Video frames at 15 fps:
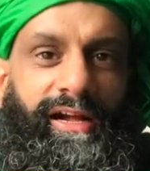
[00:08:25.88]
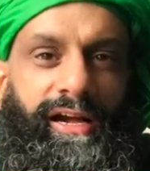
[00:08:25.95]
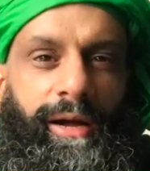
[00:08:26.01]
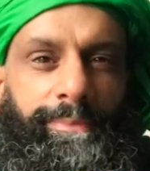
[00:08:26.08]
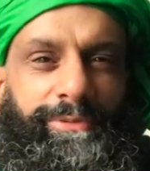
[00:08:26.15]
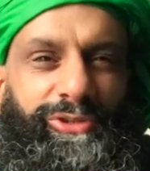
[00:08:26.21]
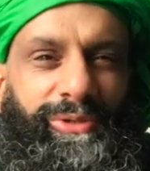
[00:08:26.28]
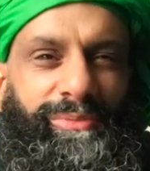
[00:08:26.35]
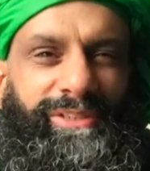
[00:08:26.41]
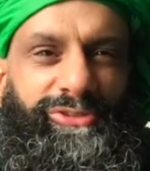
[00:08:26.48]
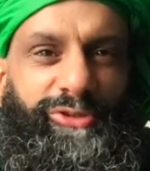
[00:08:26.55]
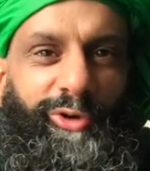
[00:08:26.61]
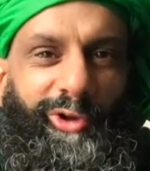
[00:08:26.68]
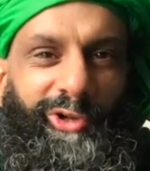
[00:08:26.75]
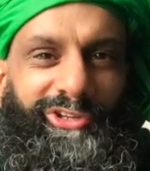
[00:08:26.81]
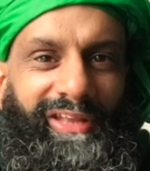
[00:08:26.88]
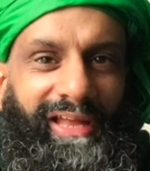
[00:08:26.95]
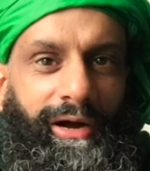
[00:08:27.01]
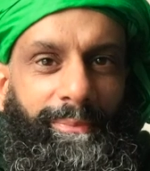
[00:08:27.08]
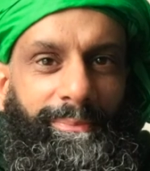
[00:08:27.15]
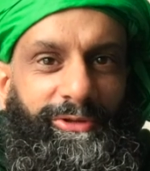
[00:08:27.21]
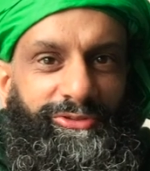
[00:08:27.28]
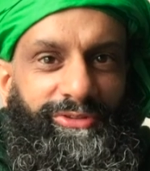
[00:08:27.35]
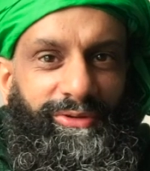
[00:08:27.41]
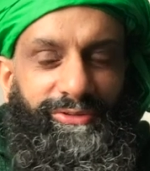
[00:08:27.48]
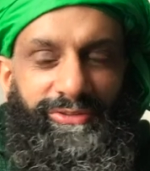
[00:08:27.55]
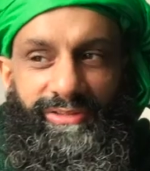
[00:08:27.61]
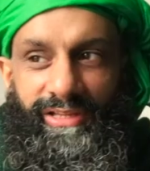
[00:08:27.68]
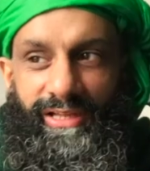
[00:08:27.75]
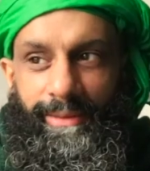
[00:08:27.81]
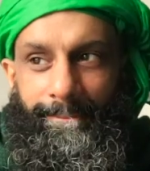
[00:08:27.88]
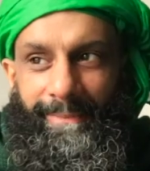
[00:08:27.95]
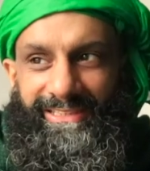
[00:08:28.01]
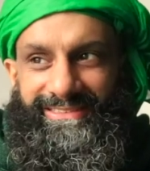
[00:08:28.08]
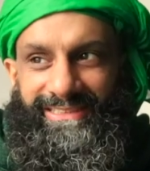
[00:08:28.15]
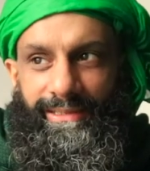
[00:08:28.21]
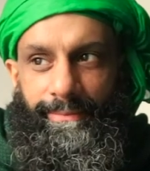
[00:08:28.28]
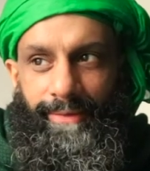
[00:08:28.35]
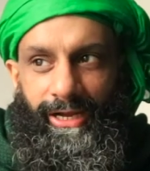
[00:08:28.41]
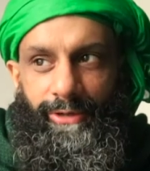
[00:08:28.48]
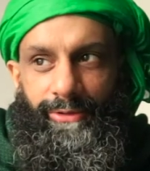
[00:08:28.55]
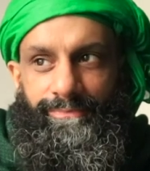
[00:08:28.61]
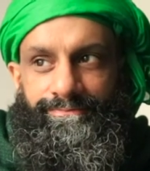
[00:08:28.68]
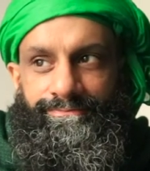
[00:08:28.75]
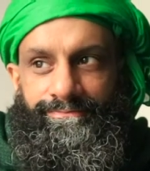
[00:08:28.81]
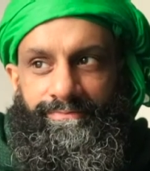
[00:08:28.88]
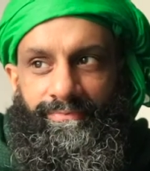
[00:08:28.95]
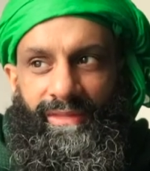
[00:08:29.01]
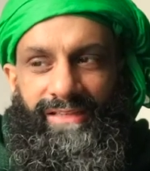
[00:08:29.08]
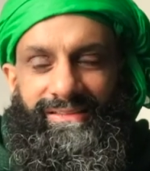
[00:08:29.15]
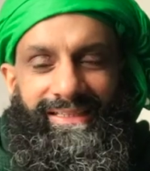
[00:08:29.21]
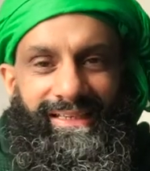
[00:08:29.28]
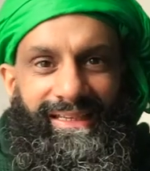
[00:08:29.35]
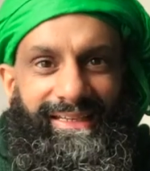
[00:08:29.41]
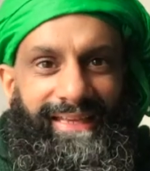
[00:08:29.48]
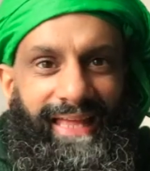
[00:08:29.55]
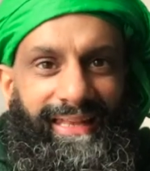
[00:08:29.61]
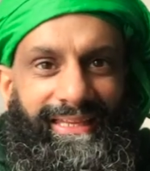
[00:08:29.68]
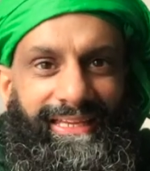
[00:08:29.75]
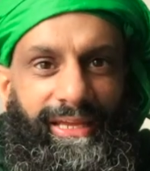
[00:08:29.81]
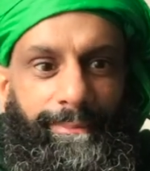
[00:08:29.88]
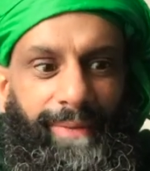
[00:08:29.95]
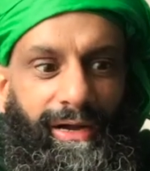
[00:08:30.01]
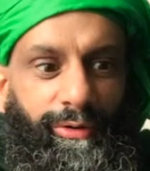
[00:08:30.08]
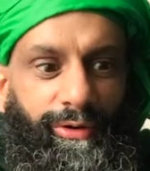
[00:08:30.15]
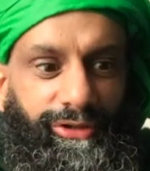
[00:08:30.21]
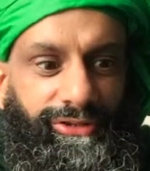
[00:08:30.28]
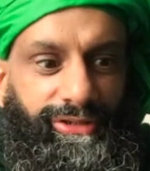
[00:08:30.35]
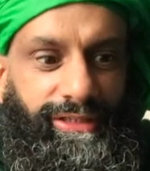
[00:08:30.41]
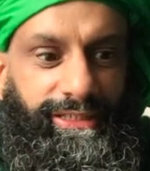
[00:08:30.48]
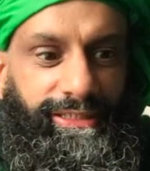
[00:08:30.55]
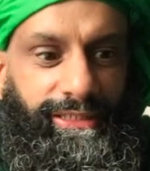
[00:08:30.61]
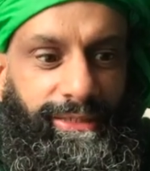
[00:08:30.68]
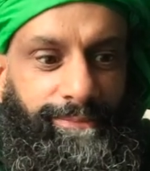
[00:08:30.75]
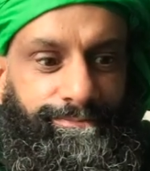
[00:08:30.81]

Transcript: I presume it's cold now because I was messing about, dilly-dallying about on the